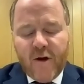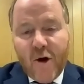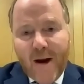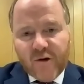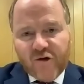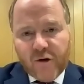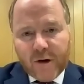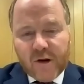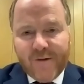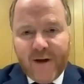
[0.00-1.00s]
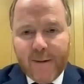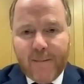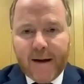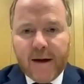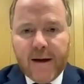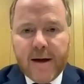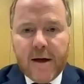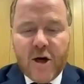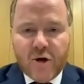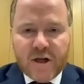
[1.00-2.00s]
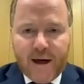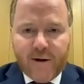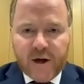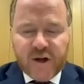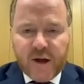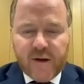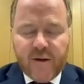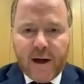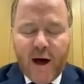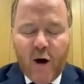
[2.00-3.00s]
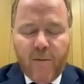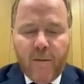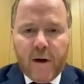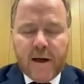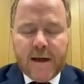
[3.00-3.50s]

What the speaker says: the new entrants, developing new technologies that will help